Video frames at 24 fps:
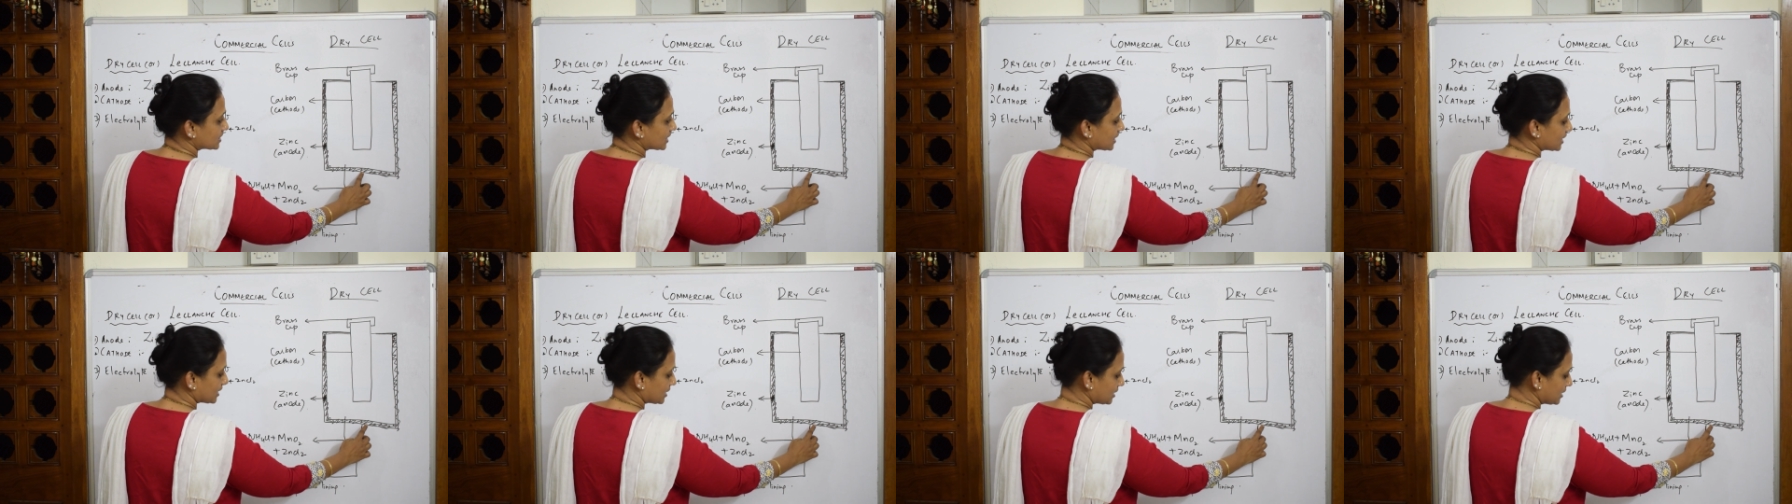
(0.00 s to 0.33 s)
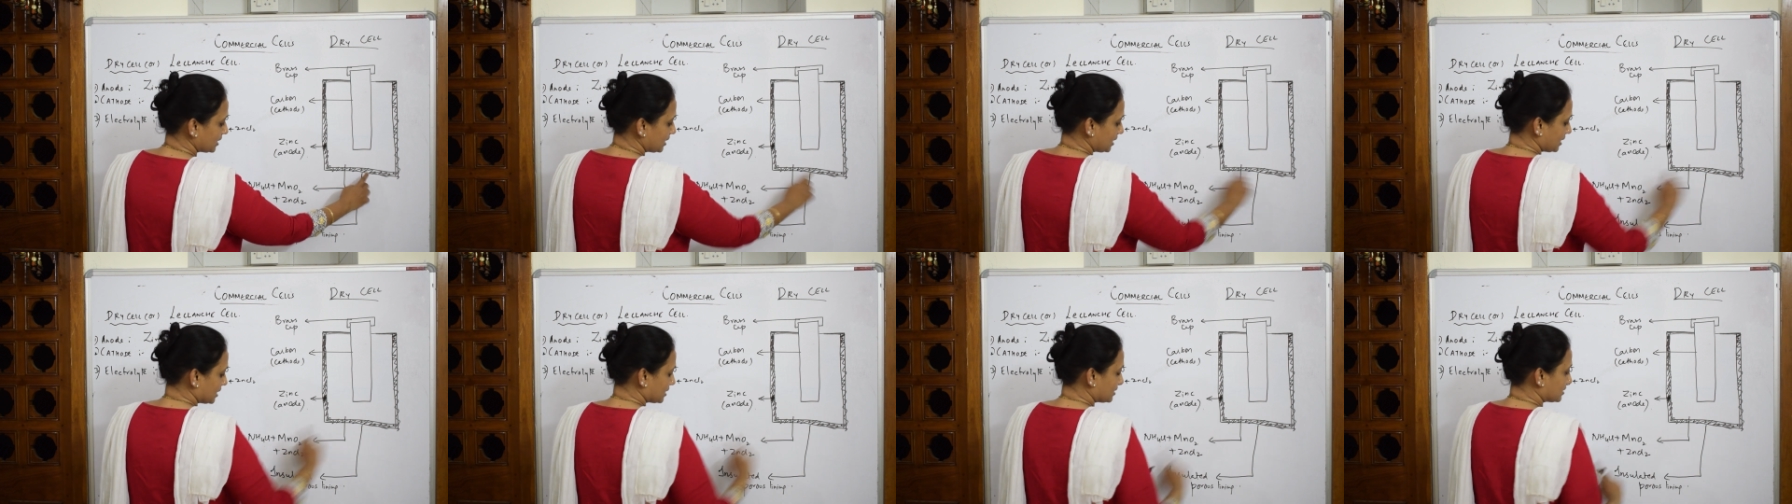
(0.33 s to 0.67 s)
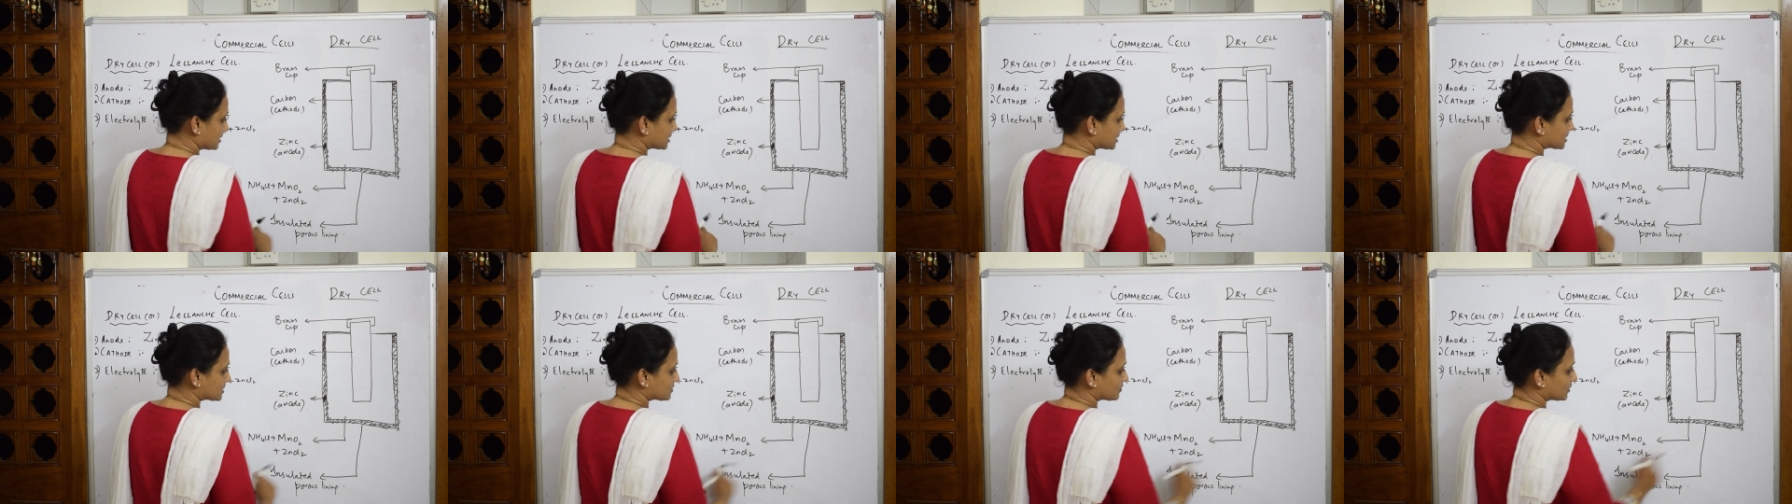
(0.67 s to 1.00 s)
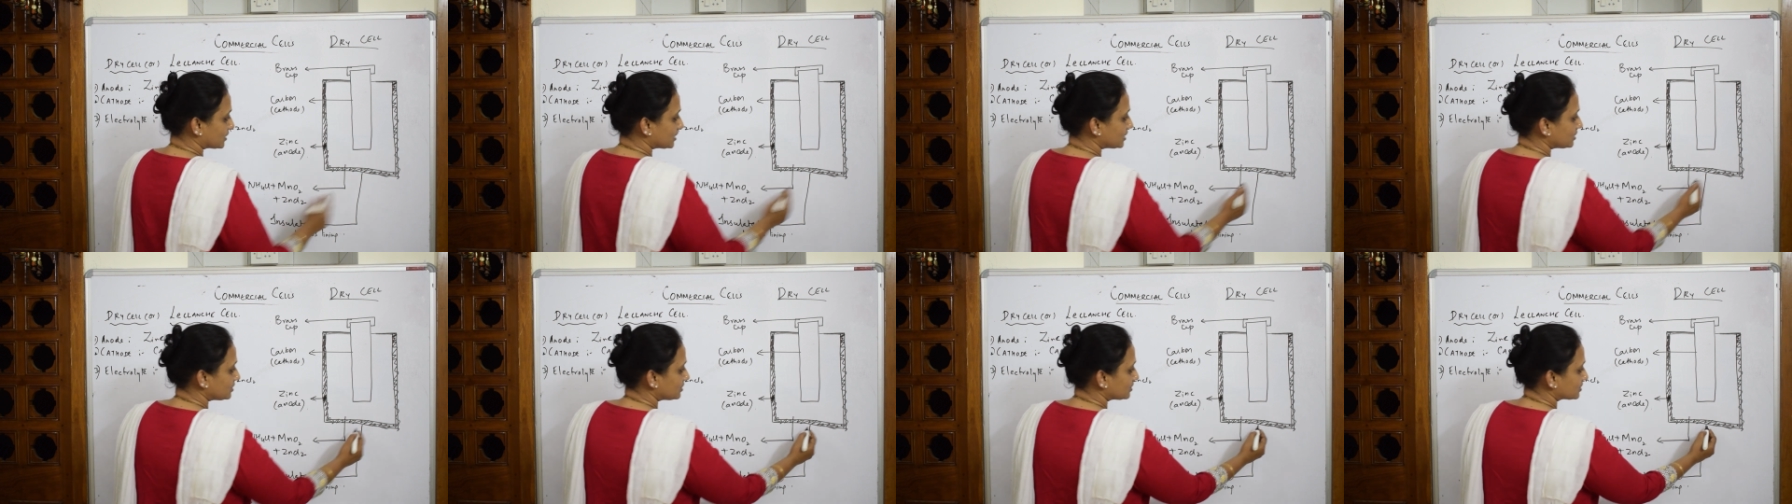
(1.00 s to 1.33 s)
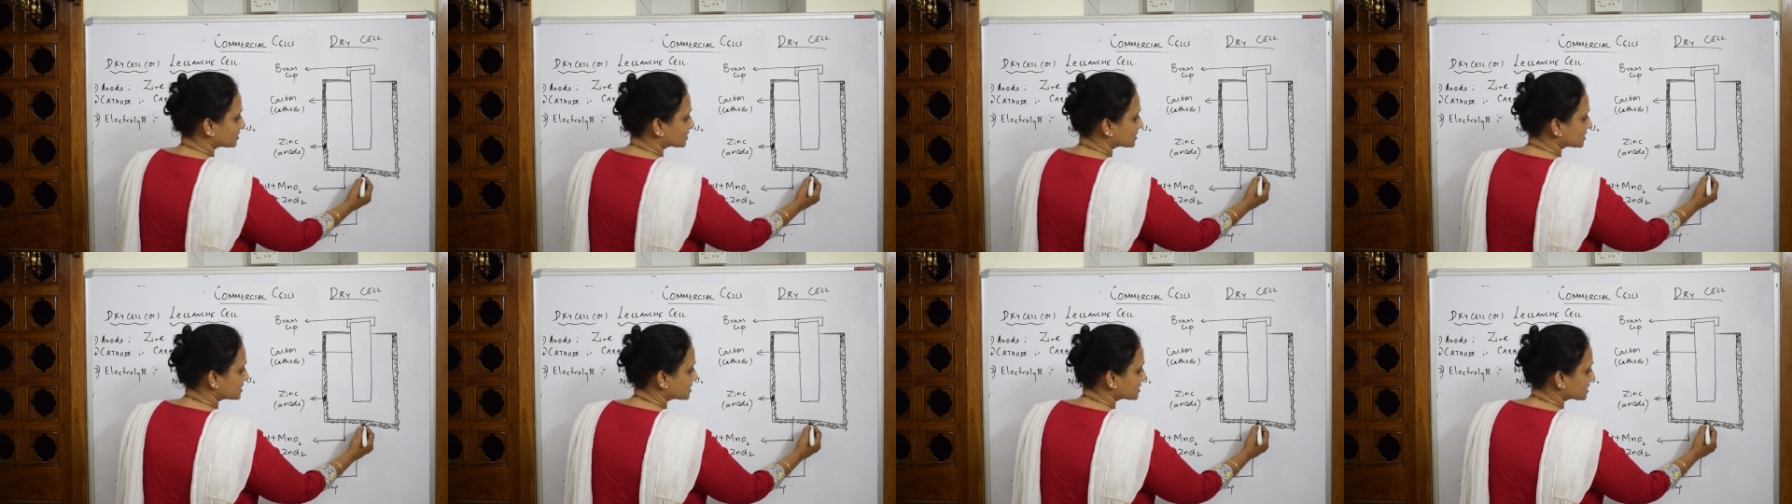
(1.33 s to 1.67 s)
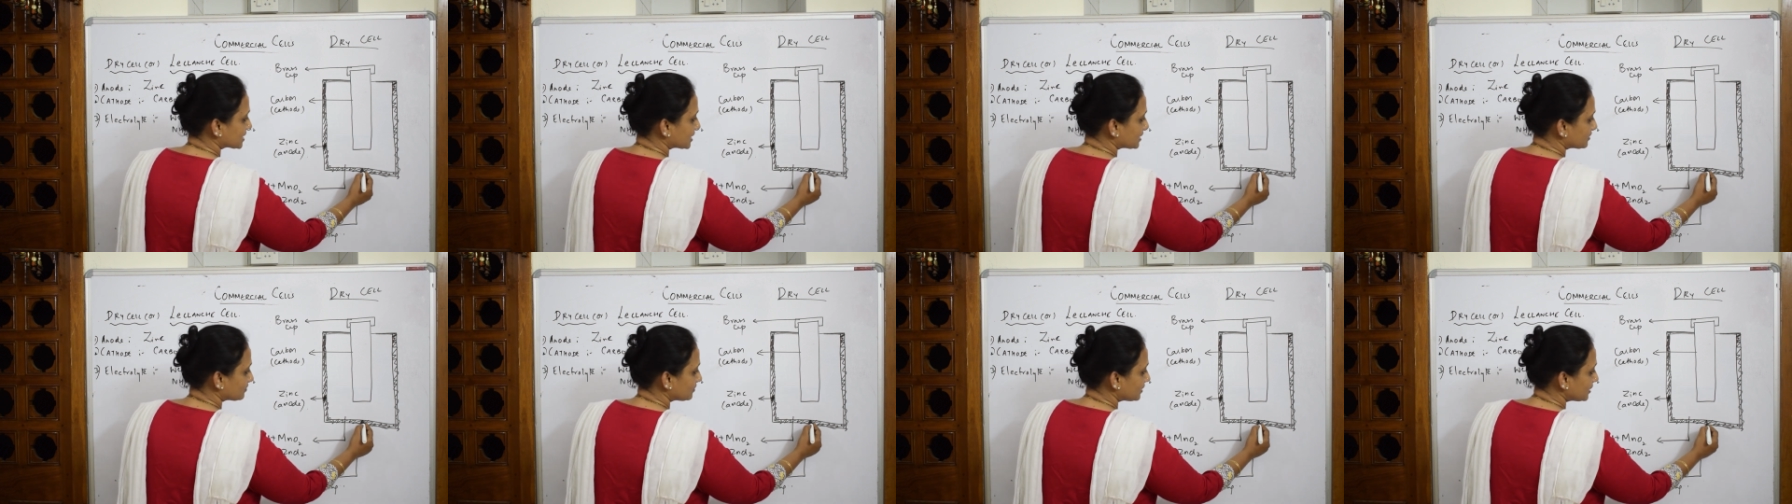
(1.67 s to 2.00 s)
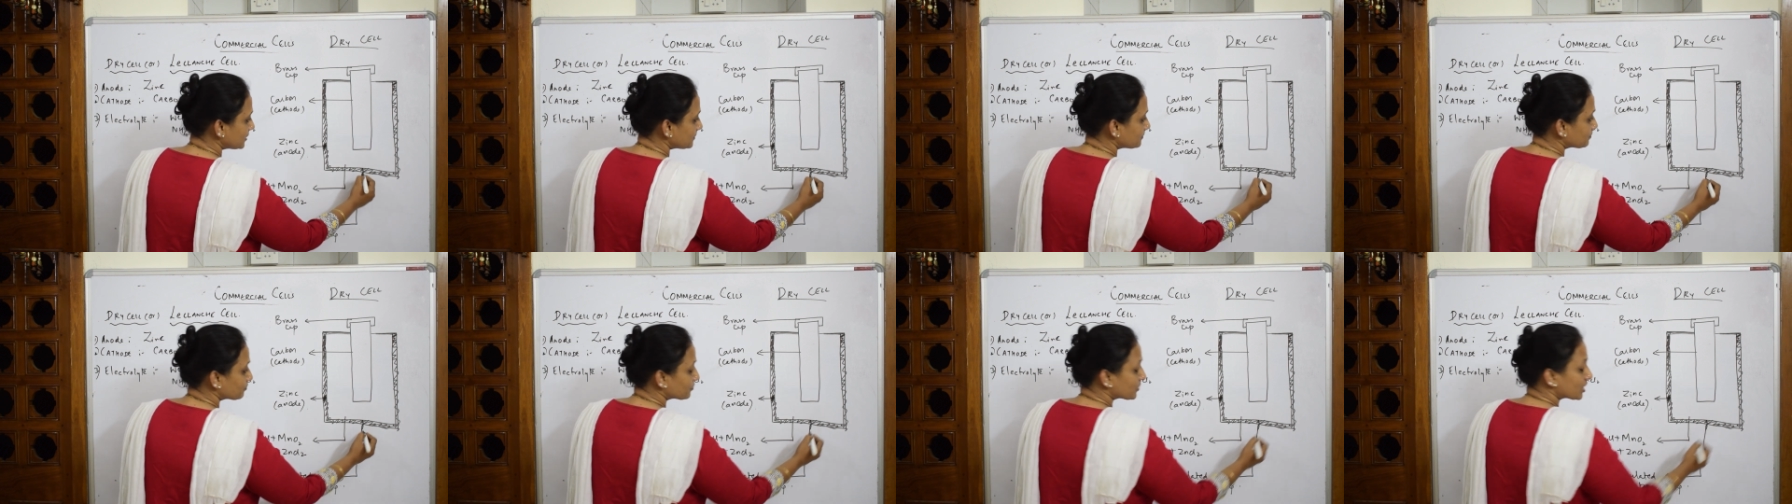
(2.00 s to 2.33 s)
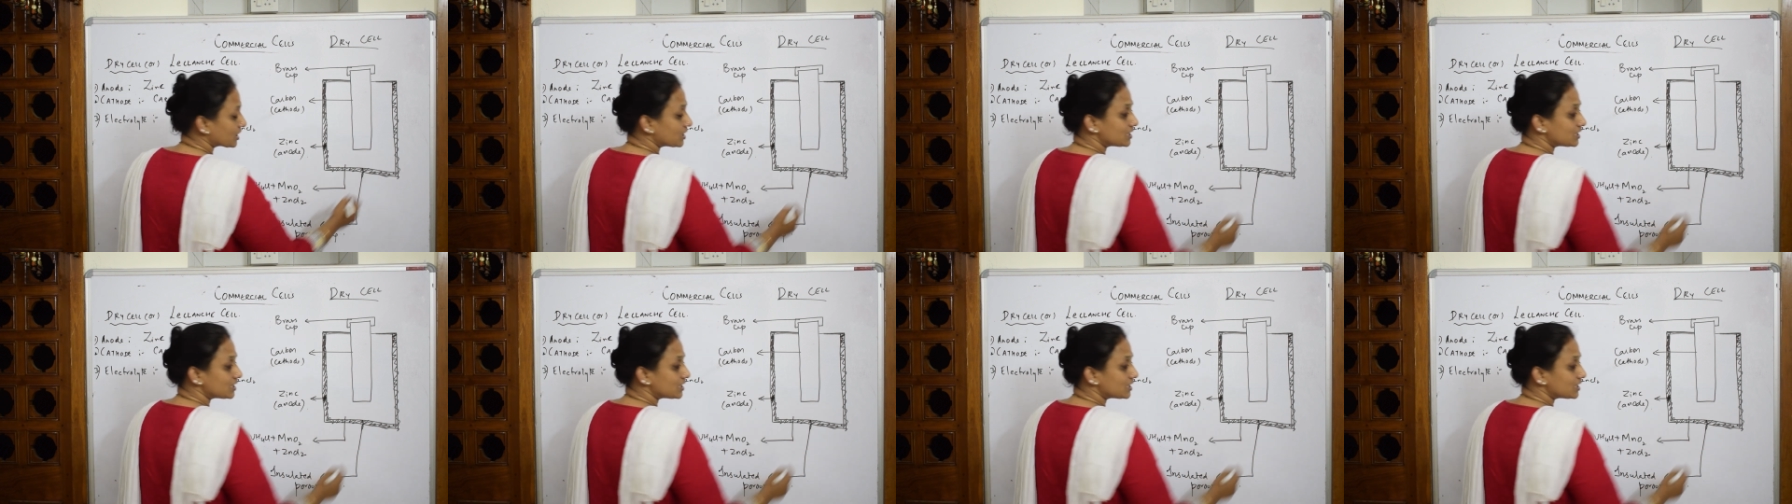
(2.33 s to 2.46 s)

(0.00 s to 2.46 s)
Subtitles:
there, this one, this inside one,